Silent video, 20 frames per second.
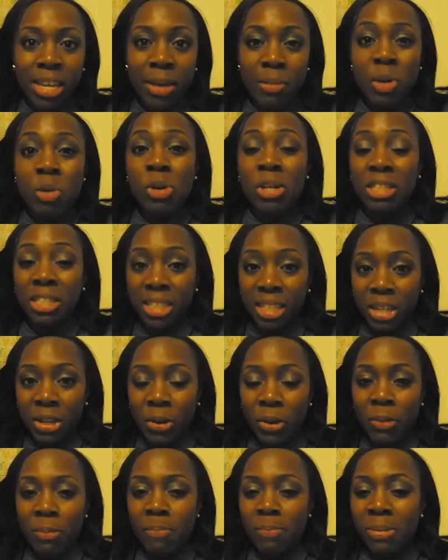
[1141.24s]
to get my onesie
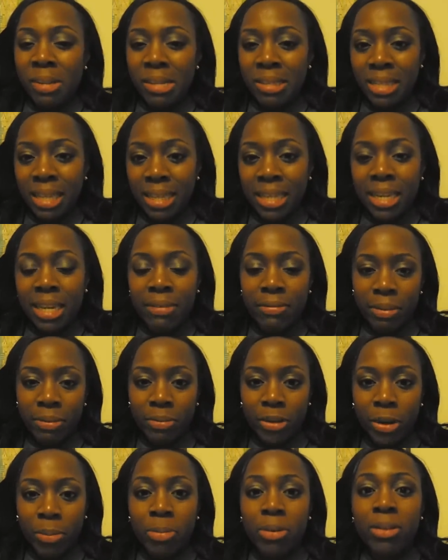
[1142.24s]
on, sit in the living
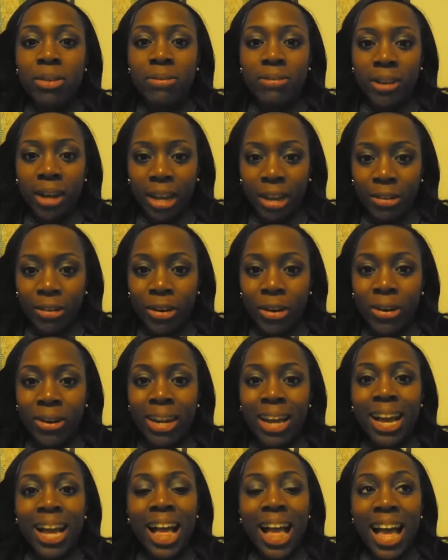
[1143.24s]
room, put the fire on
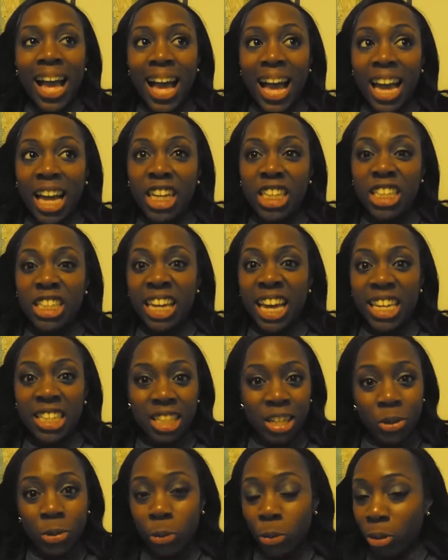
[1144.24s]
and
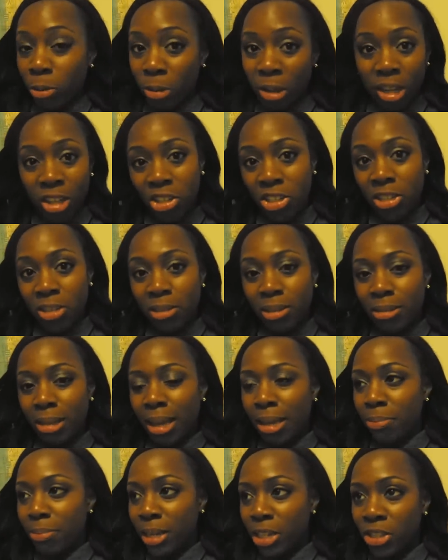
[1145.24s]
edit all the pictures
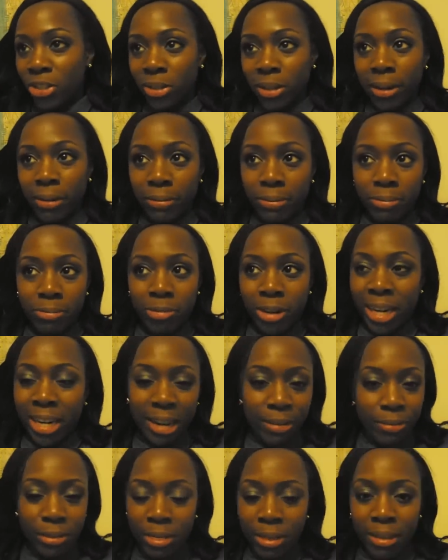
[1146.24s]
and make sure I've written
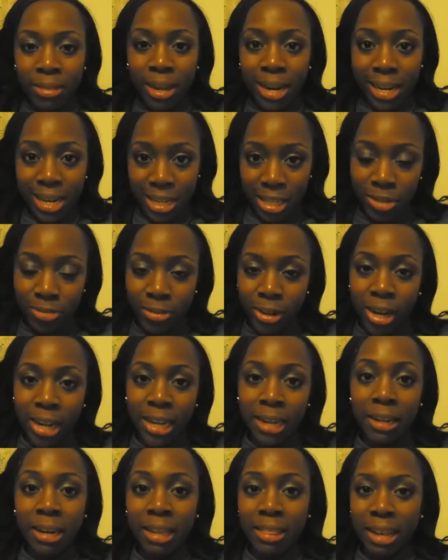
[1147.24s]
everything that I need to
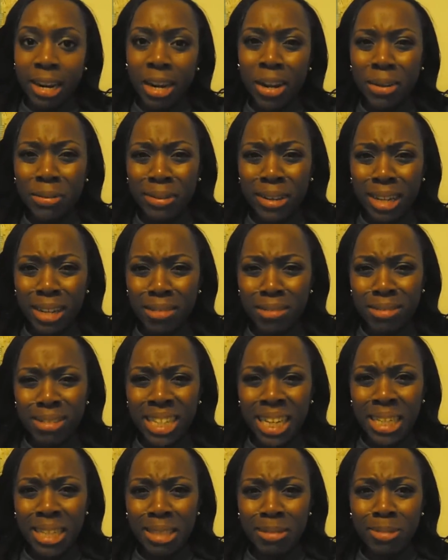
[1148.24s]
write. And then hopefully I'll
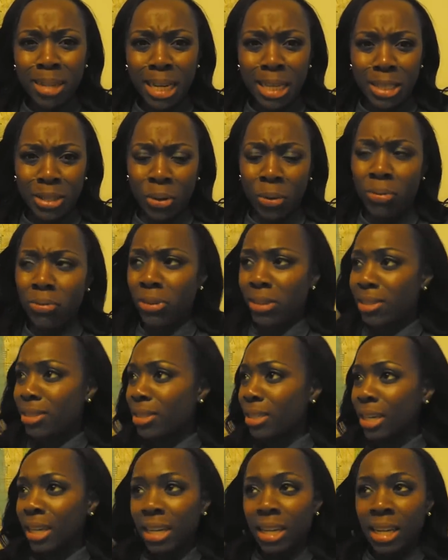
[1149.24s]
take some days off because